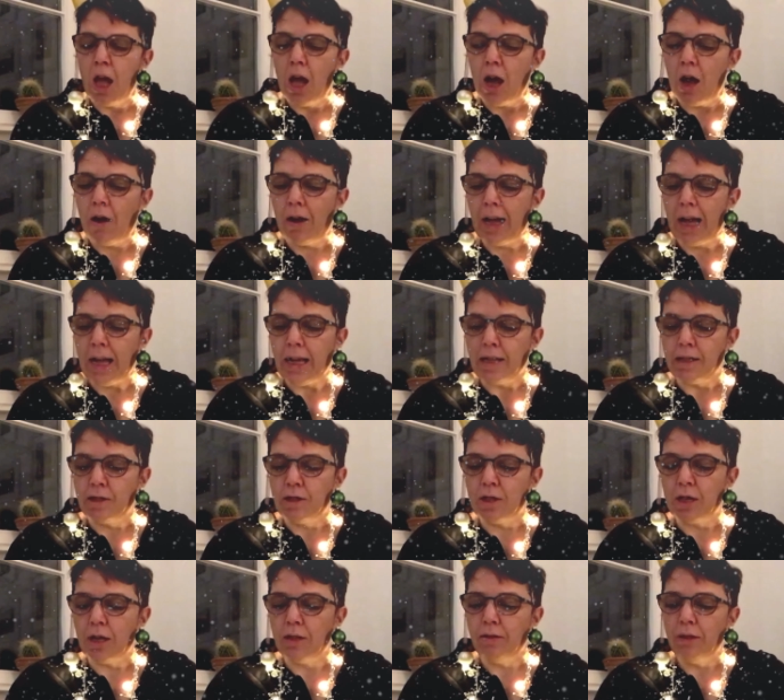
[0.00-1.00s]
okay
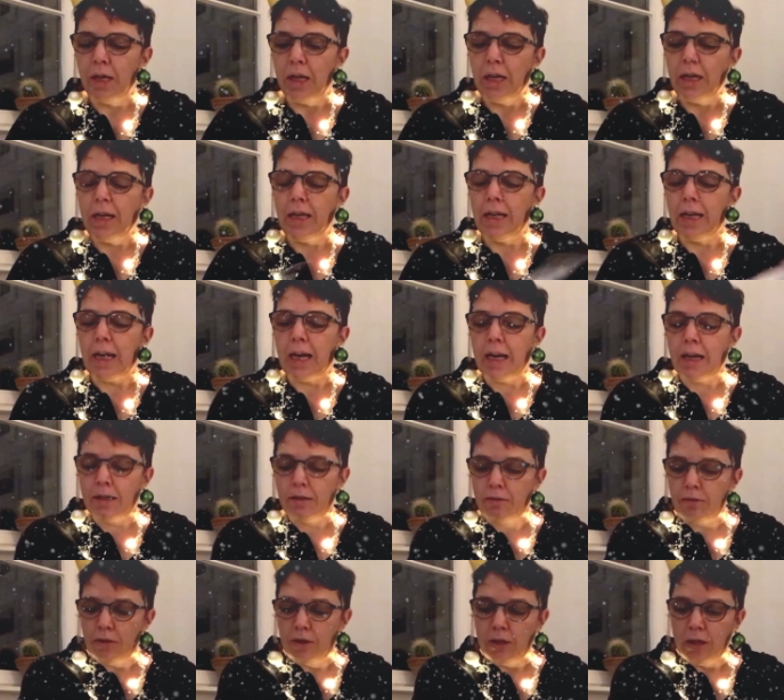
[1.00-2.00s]
so now
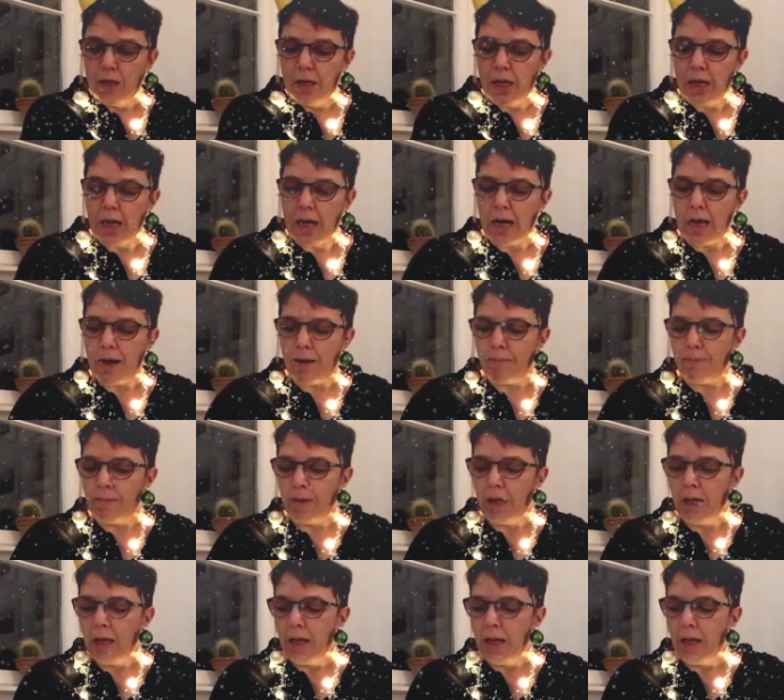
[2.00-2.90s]
um,